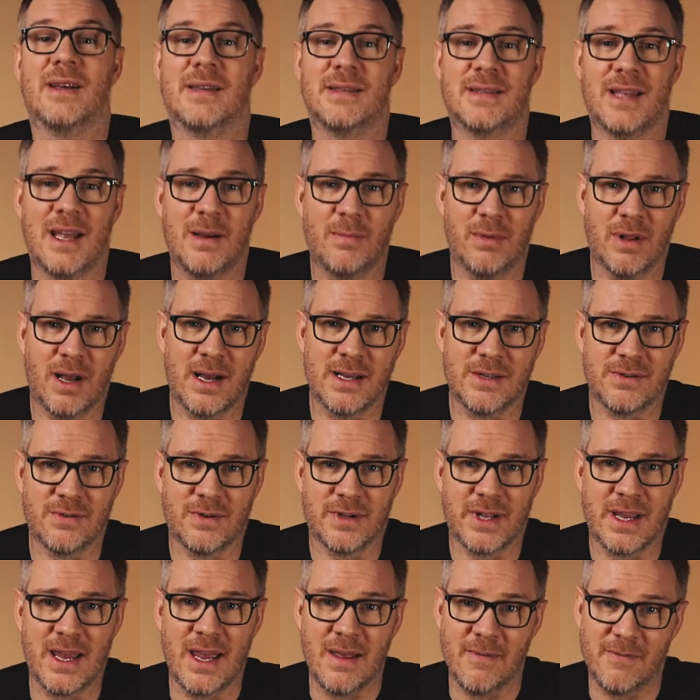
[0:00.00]
a stabilizer
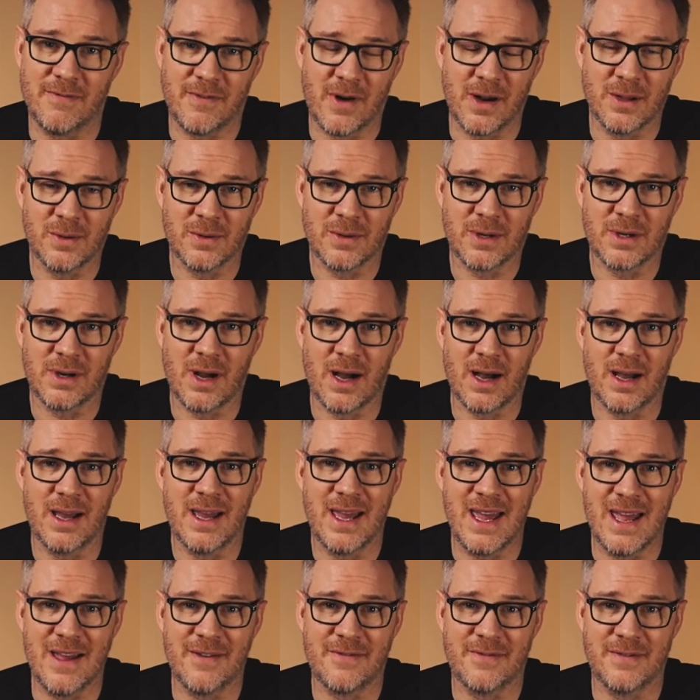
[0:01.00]
on it in Final Cut
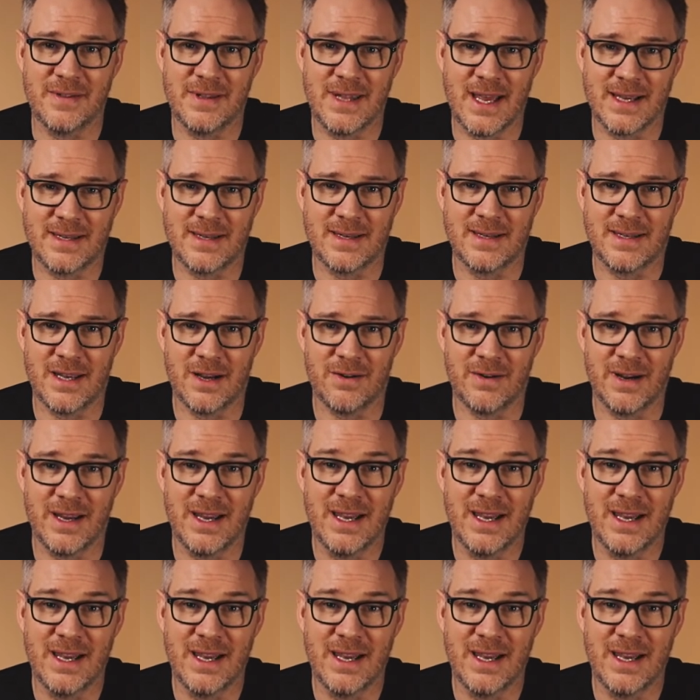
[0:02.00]
if necessary.